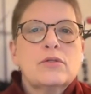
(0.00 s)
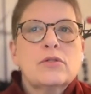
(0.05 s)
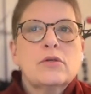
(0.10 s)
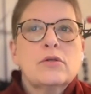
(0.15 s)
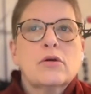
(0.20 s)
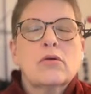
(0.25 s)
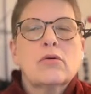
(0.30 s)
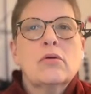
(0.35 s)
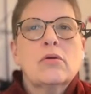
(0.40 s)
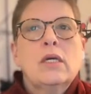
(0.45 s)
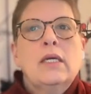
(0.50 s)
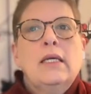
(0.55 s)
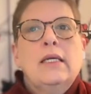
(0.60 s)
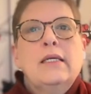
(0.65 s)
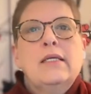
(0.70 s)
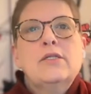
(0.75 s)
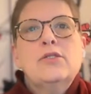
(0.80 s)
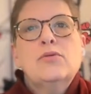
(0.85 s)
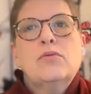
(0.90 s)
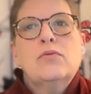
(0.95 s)
So
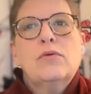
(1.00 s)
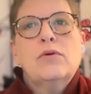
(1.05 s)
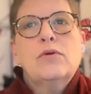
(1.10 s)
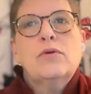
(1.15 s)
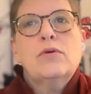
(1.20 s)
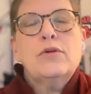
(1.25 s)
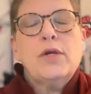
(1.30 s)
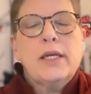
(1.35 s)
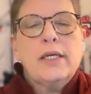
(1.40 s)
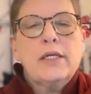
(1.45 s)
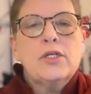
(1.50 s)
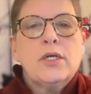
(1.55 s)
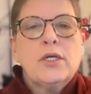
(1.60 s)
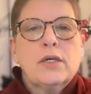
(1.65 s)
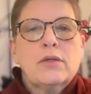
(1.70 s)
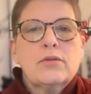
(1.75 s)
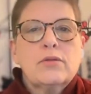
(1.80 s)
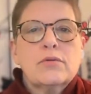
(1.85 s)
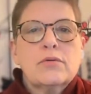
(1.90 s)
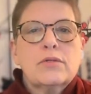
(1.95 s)
it's worth trying to
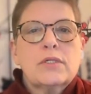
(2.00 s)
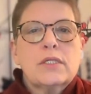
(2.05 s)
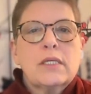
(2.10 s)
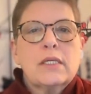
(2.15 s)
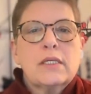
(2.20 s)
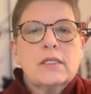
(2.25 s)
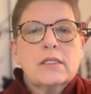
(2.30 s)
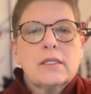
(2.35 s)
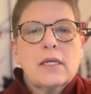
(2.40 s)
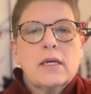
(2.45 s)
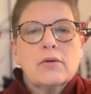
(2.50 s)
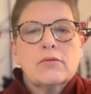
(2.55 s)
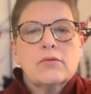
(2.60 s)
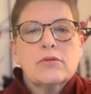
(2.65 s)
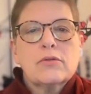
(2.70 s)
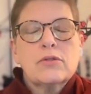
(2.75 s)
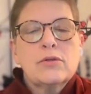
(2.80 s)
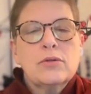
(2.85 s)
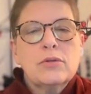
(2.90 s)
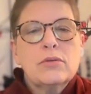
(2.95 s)
check those things out
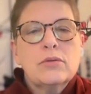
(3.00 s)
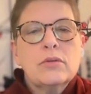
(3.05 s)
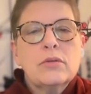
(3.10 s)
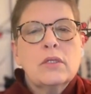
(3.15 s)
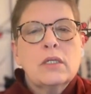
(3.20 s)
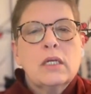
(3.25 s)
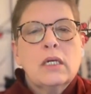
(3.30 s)
too.